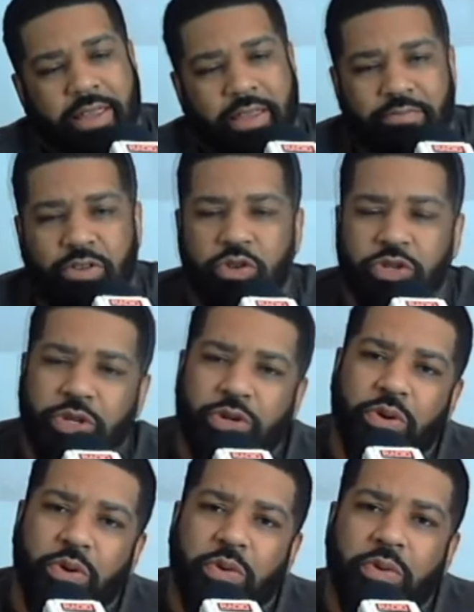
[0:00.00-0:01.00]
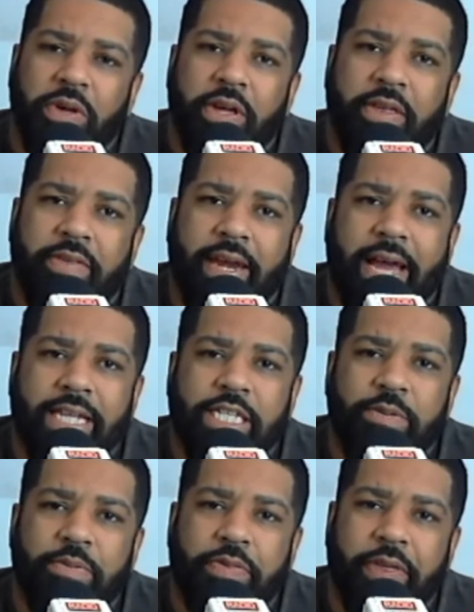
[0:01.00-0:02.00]
had the musical that had
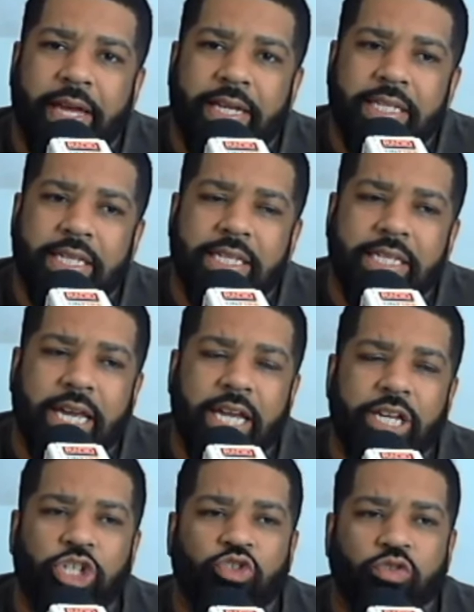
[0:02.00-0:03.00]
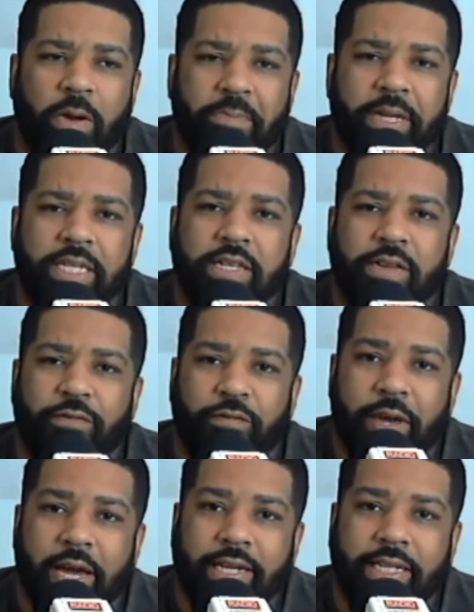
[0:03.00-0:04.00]
some things to say. Trump is
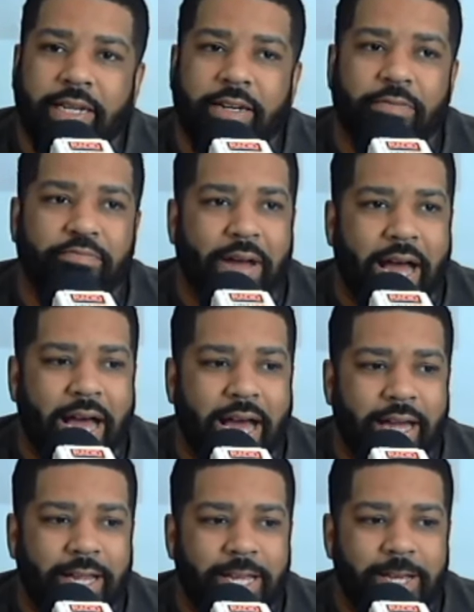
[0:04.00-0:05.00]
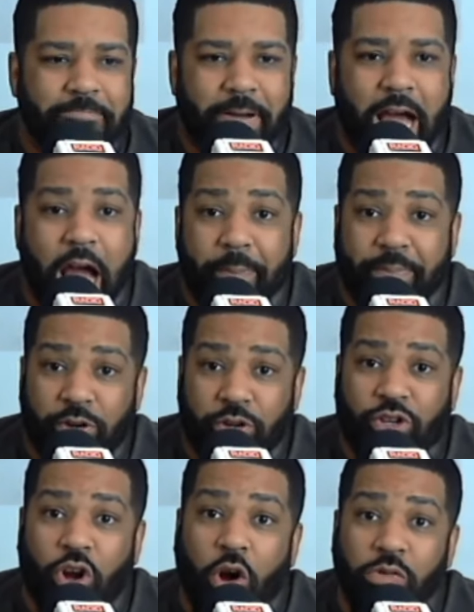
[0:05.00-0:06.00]
affected by
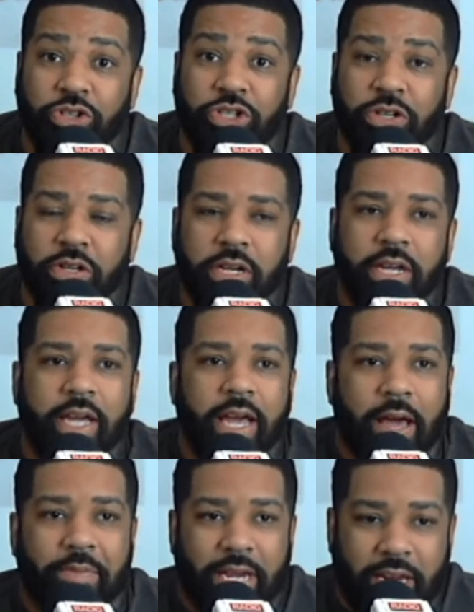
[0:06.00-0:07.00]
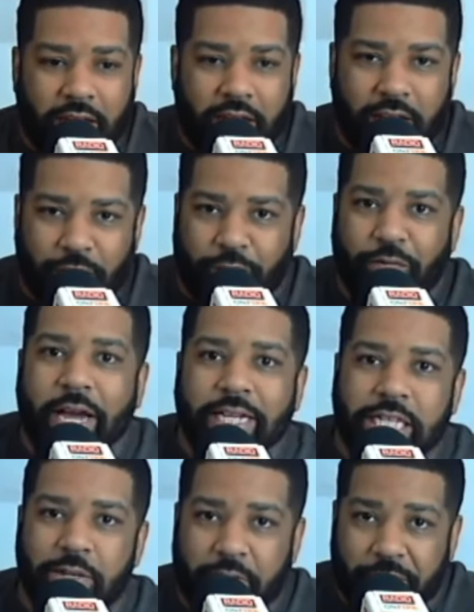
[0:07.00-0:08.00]
popular culture. I mean, it
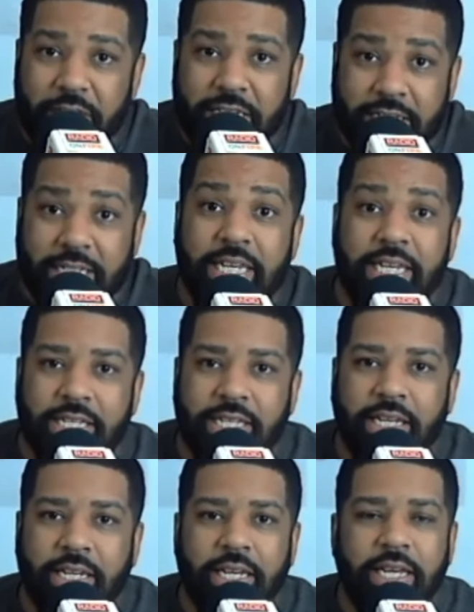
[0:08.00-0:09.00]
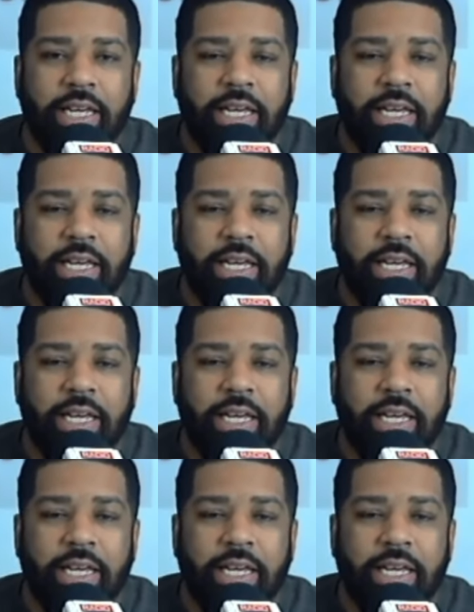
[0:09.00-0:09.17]
affects him. If he sees it,